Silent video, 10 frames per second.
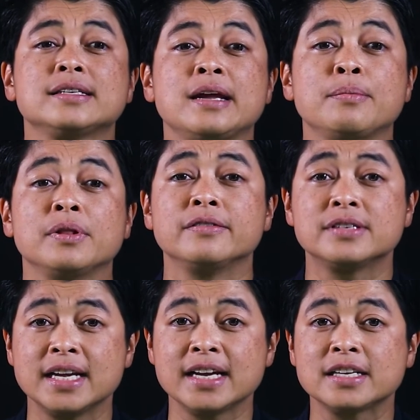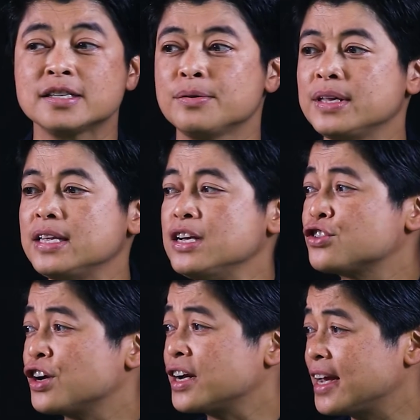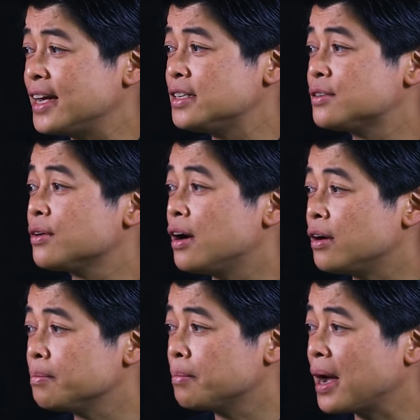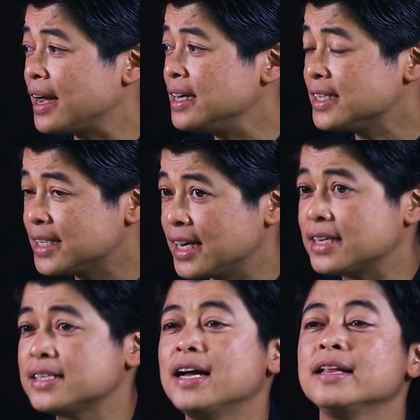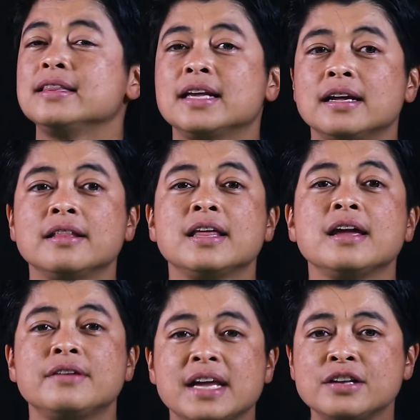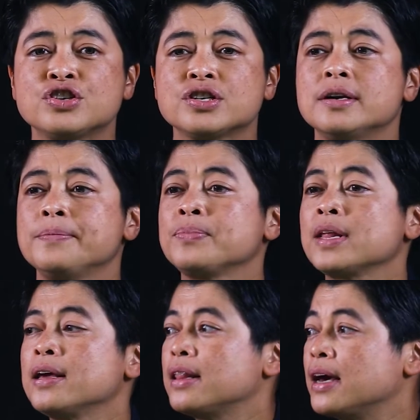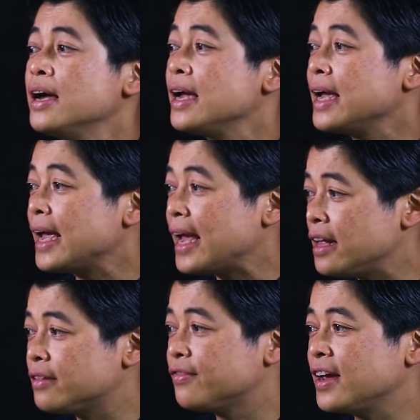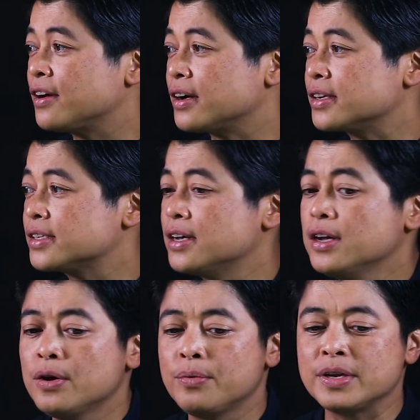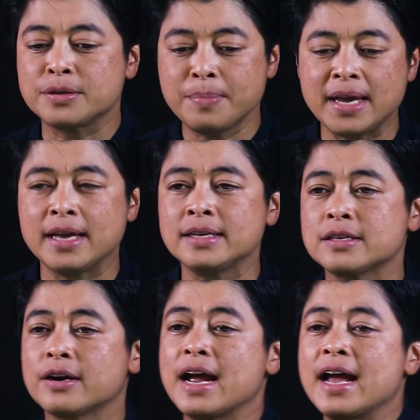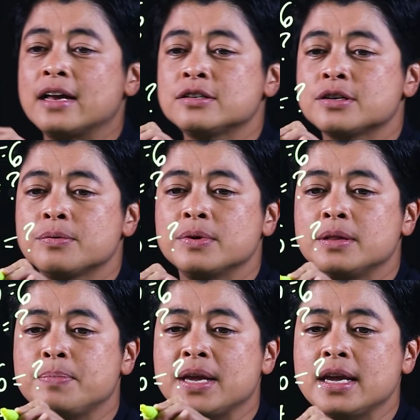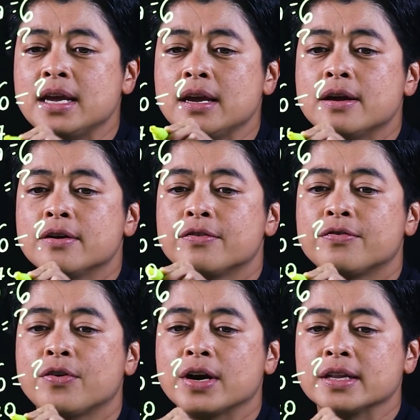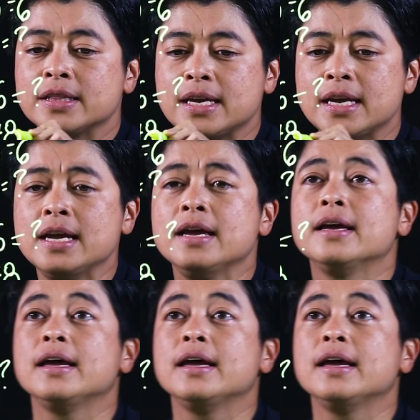table of 6, we teach our kids to count by 6 until they reach the 8 fingers, which means our answer will be 48.